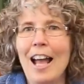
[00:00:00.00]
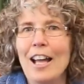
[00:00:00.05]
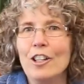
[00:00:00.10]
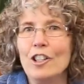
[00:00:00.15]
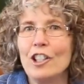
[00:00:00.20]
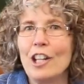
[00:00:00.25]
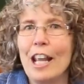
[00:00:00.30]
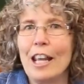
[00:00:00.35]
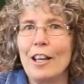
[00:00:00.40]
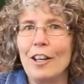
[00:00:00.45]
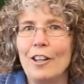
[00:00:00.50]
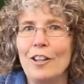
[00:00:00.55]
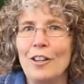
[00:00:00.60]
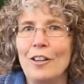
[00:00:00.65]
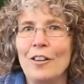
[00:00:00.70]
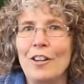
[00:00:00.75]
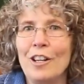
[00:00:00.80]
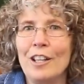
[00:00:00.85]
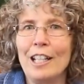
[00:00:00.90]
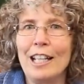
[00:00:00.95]
shake
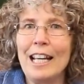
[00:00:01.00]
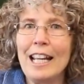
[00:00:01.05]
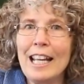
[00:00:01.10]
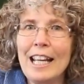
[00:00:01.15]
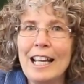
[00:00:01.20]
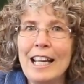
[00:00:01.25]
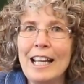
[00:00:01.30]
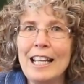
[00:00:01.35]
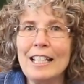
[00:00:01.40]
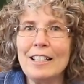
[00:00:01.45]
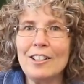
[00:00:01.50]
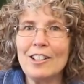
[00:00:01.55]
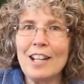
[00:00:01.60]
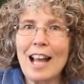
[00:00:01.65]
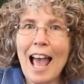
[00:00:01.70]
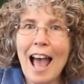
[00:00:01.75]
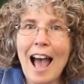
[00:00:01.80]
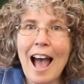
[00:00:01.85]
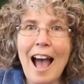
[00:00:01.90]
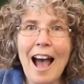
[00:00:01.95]
your knees
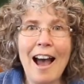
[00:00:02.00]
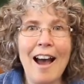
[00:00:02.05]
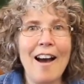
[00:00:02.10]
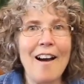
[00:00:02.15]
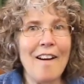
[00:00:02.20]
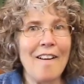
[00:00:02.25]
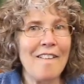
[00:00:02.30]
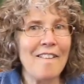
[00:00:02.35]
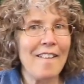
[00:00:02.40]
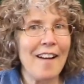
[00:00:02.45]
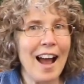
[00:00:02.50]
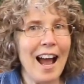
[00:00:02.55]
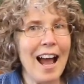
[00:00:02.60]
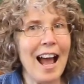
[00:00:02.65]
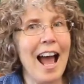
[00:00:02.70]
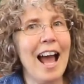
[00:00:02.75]
now,